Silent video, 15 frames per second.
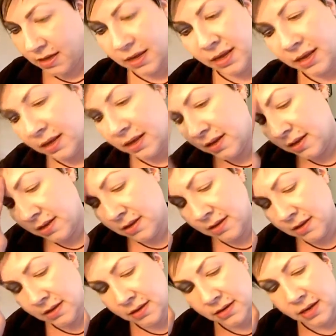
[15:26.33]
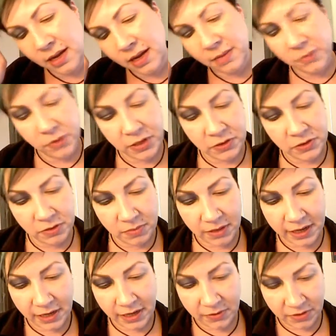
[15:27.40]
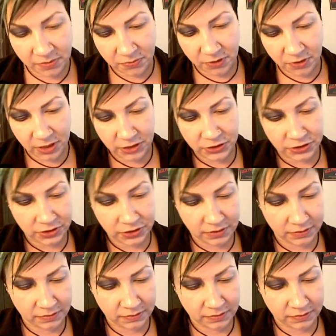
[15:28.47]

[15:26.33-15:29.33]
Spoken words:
and I'm going to apply it with a brush.